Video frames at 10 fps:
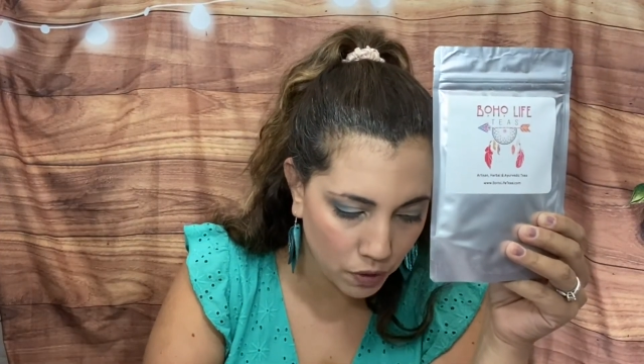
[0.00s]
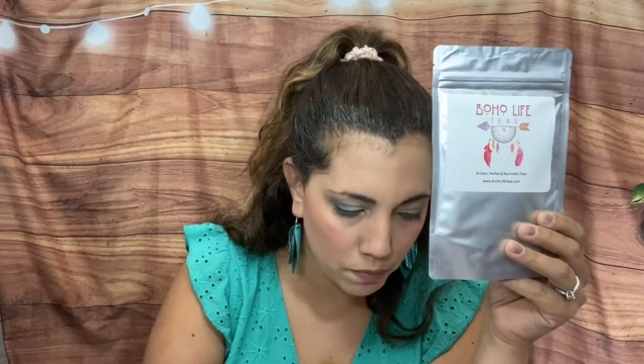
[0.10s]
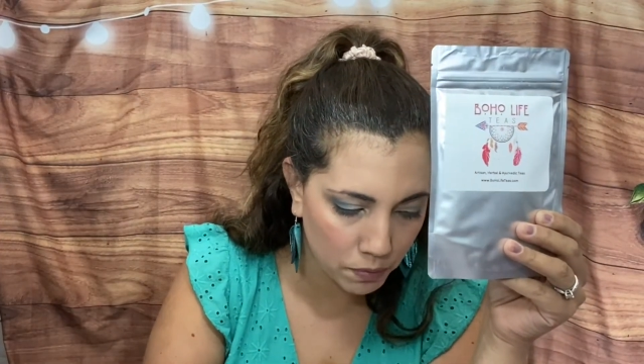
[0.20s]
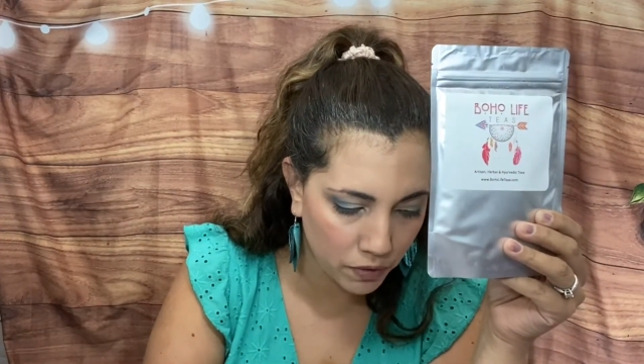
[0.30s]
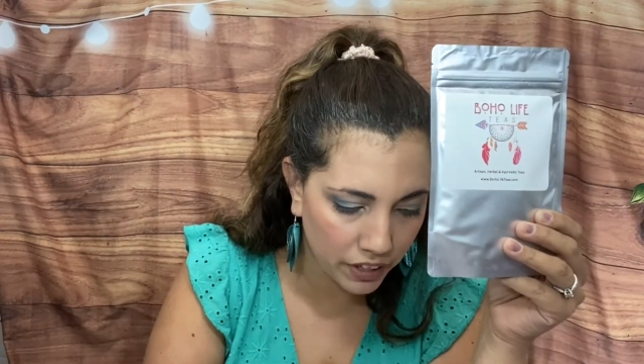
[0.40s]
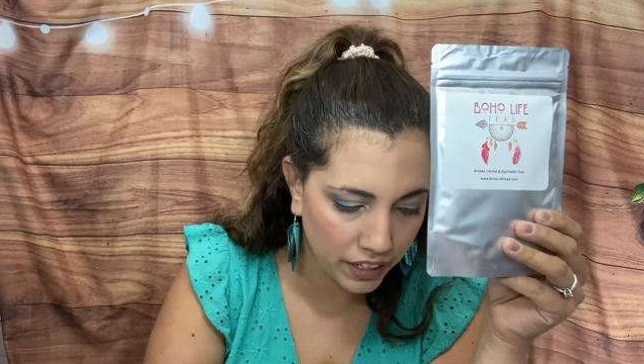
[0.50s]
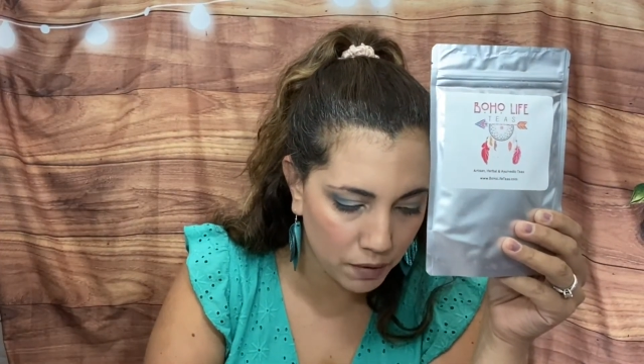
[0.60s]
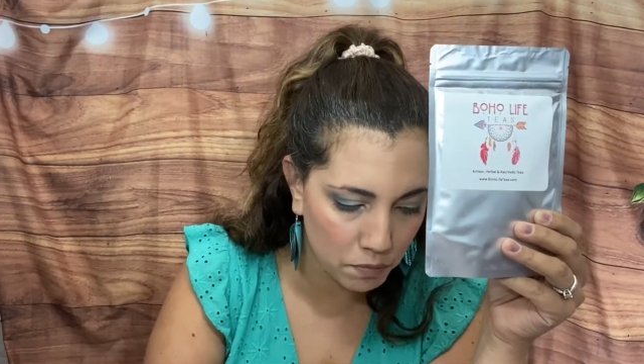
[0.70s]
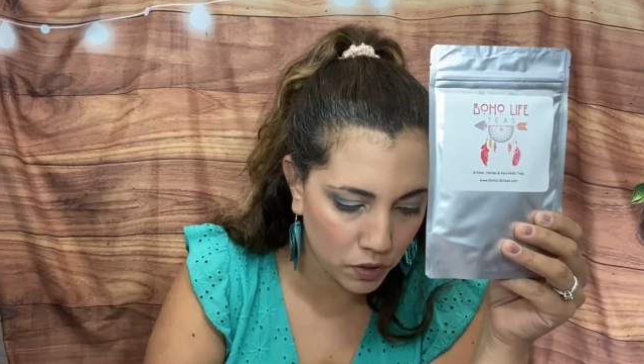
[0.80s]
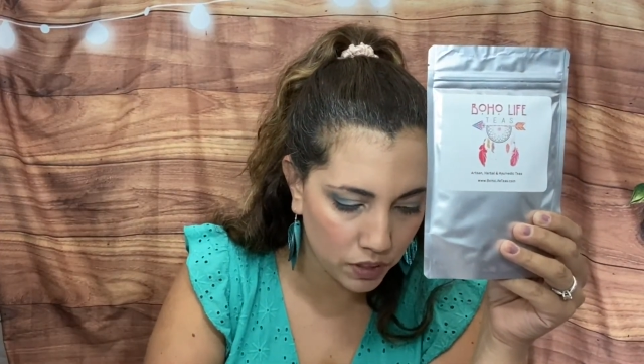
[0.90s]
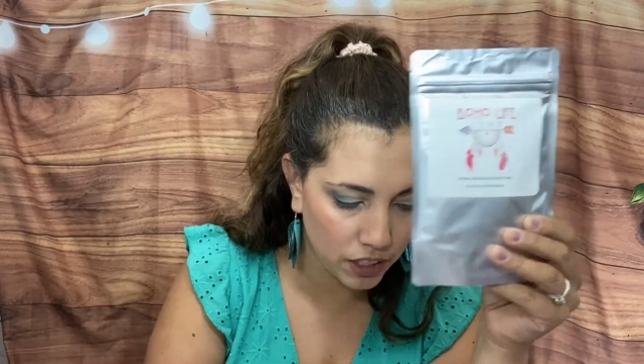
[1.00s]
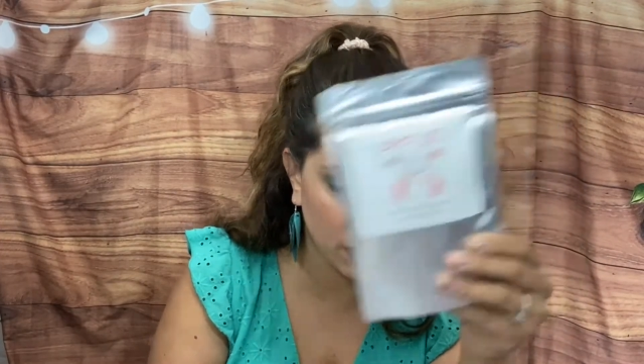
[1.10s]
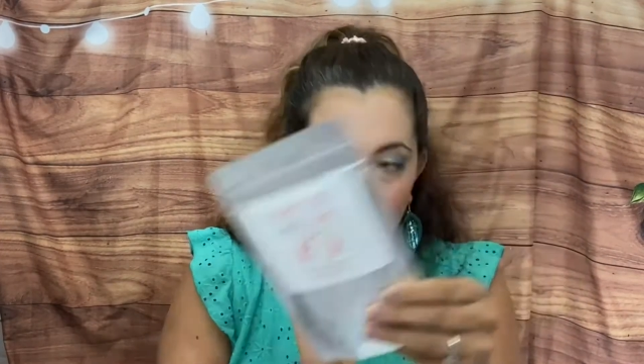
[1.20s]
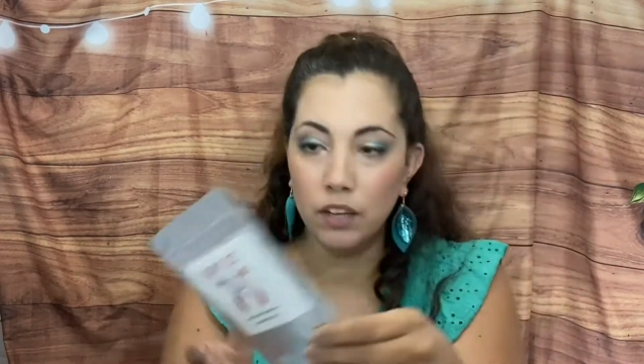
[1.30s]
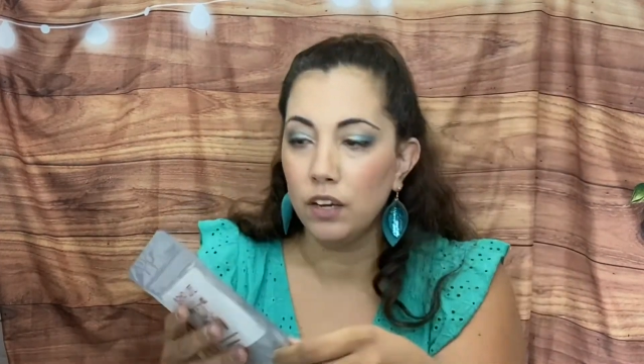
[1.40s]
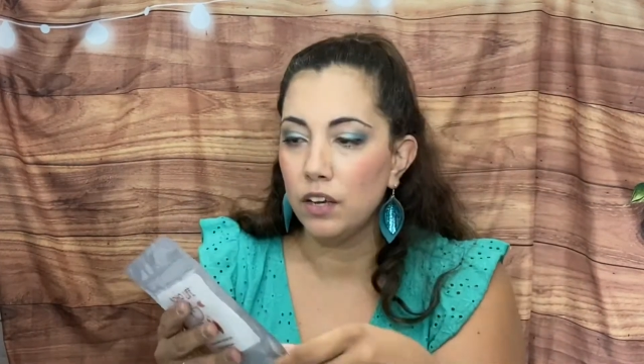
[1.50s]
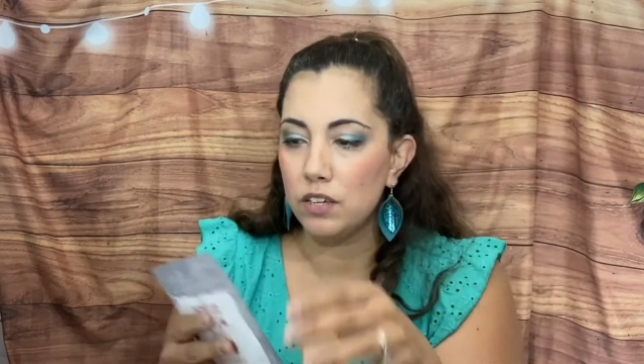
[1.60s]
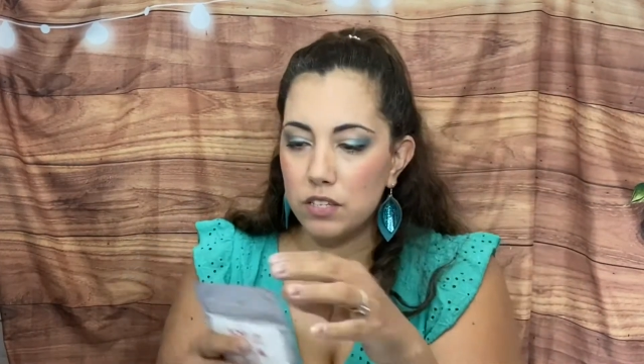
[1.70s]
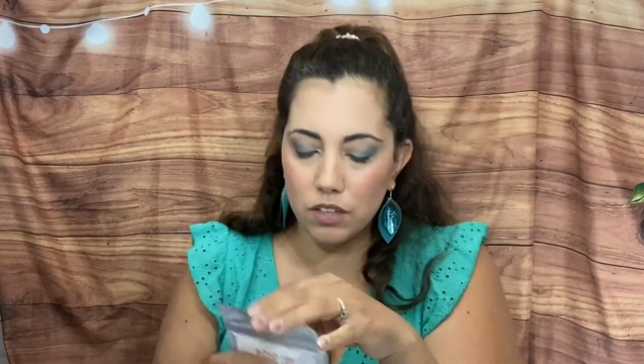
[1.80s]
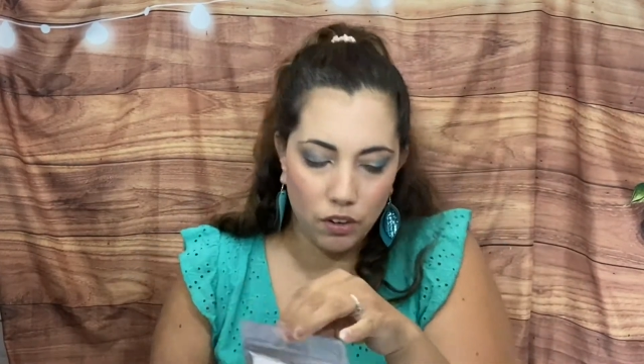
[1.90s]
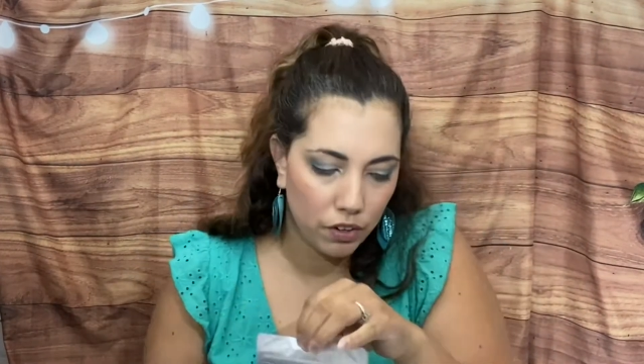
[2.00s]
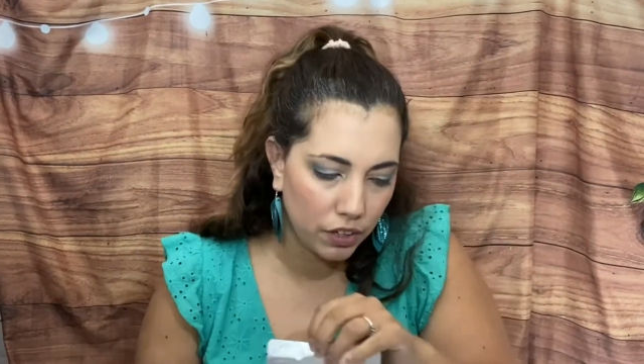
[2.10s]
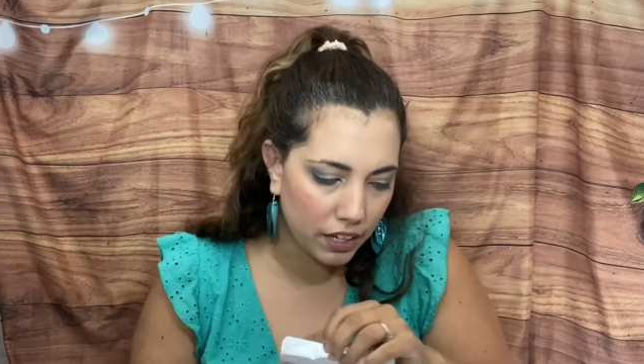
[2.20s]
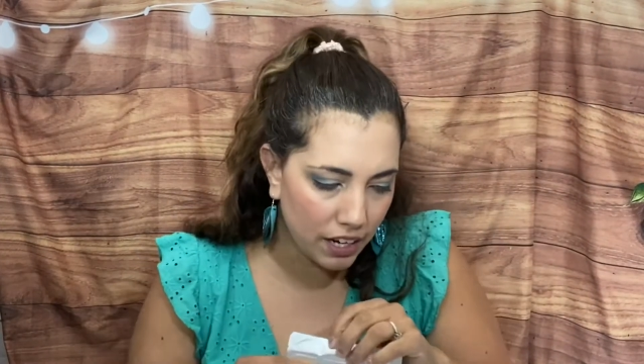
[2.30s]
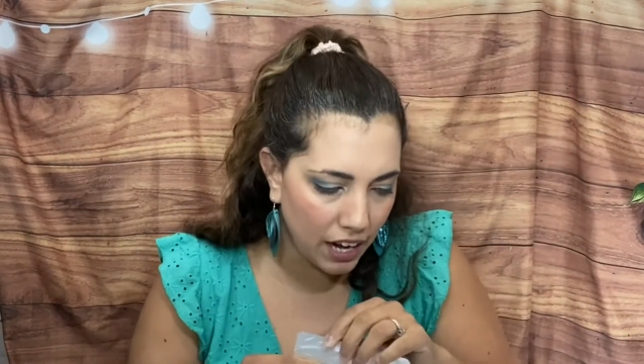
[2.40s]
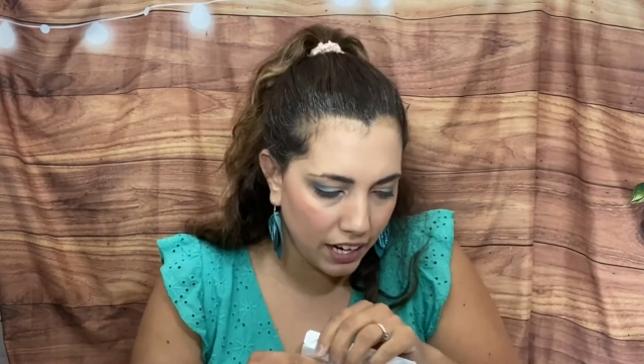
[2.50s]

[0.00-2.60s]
while promoting immunity. So you can add